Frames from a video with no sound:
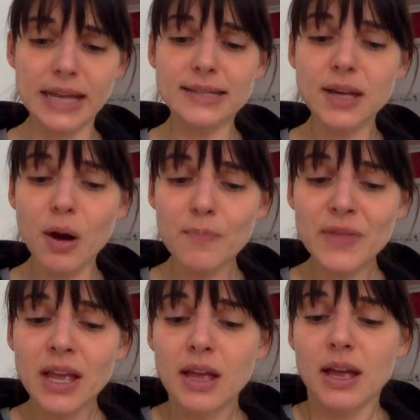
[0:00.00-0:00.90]
And so,
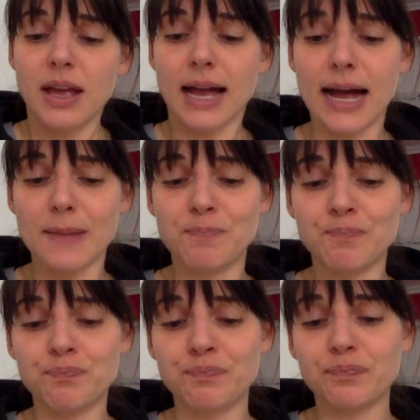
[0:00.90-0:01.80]

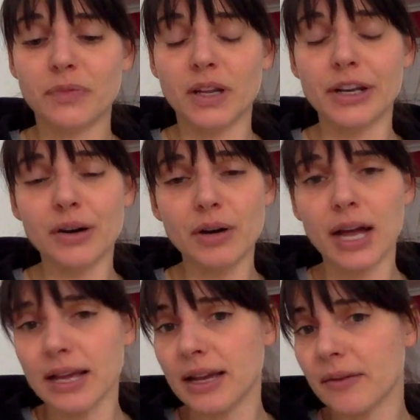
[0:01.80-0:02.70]

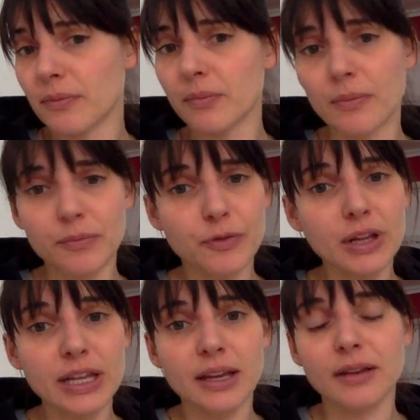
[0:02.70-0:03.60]
I
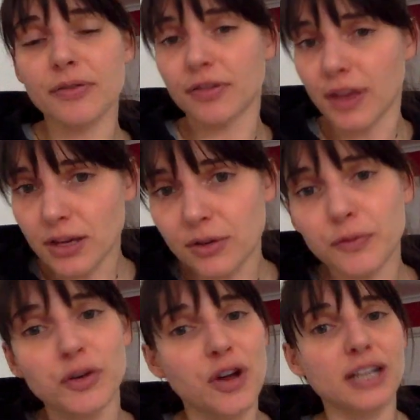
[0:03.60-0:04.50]
really thank you
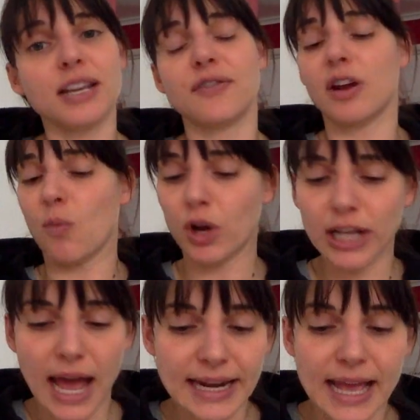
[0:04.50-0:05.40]
for not giving
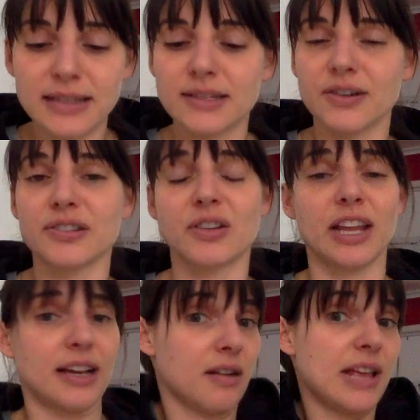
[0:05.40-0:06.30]
one-line answers or
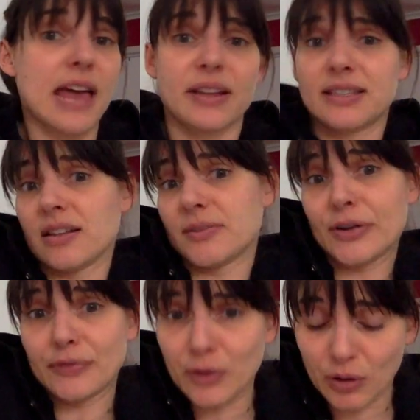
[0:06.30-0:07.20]
like, oh yeah, that sounds
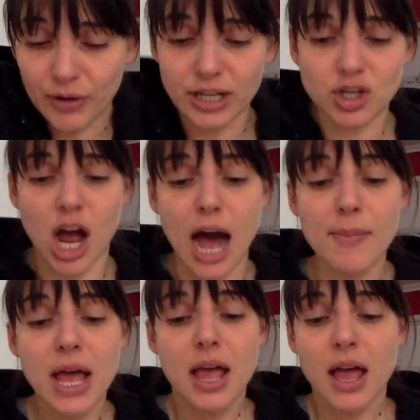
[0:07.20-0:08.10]
wonderful, great
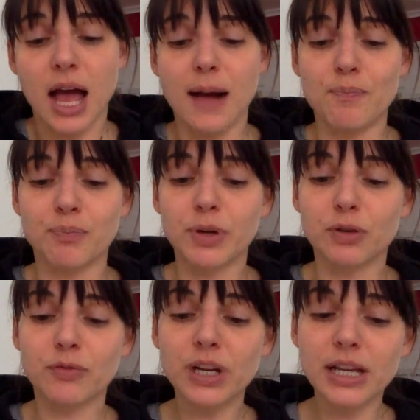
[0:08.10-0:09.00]
job,
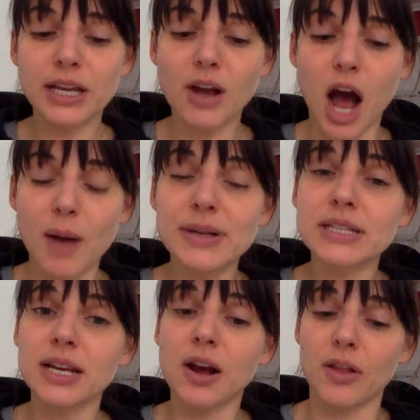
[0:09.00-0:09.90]
but really
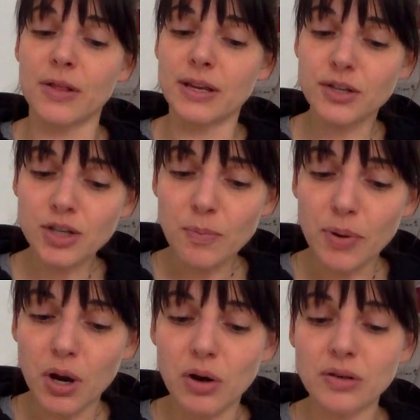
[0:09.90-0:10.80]
commenting on initial
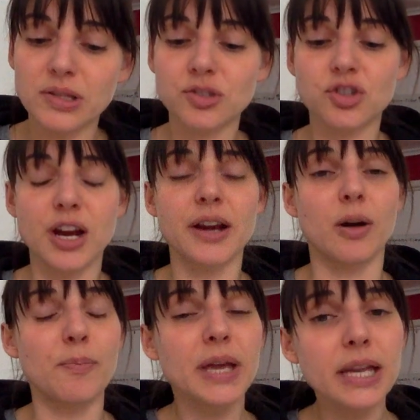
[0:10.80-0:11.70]
posts, sharing
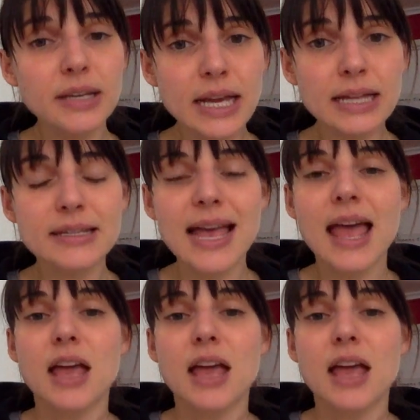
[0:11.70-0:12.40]
opinions,